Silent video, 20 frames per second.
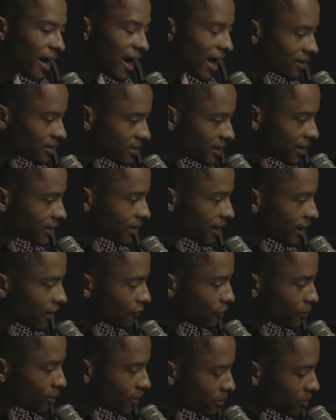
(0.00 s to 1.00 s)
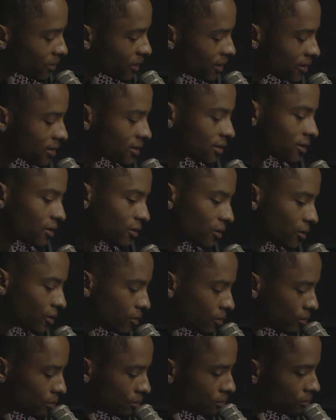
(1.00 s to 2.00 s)
I'll take that for what it was.
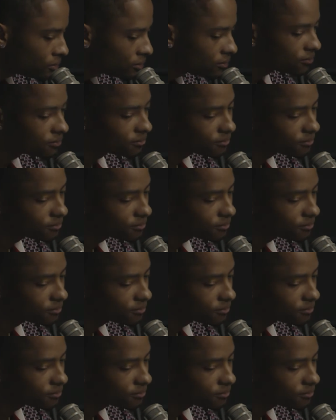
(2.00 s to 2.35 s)
Cool,